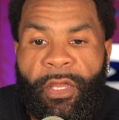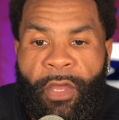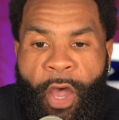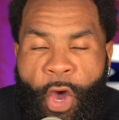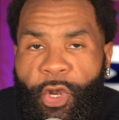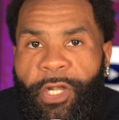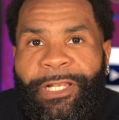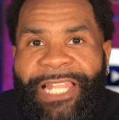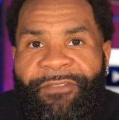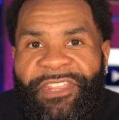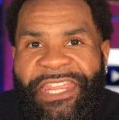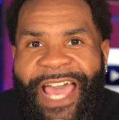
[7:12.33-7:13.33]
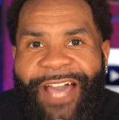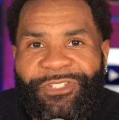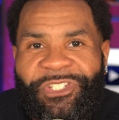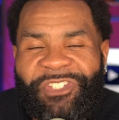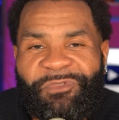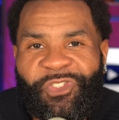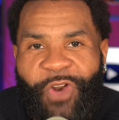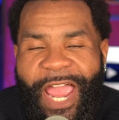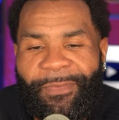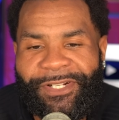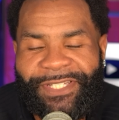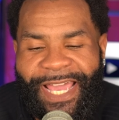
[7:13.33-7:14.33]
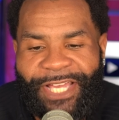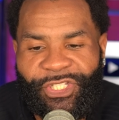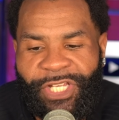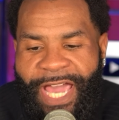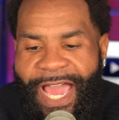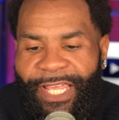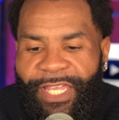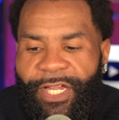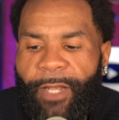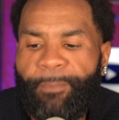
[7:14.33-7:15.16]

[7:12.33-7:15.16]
111,000 subscribers as you got here.